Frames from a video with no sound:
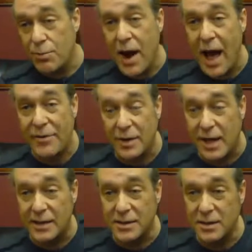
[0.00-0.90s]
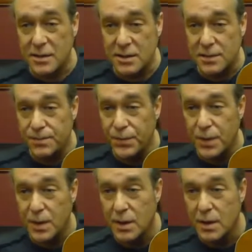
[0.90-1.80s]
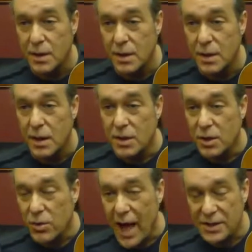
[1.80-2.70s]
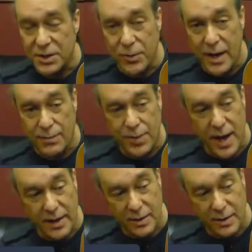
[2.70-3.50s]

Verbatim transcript: private lessons. You graduate by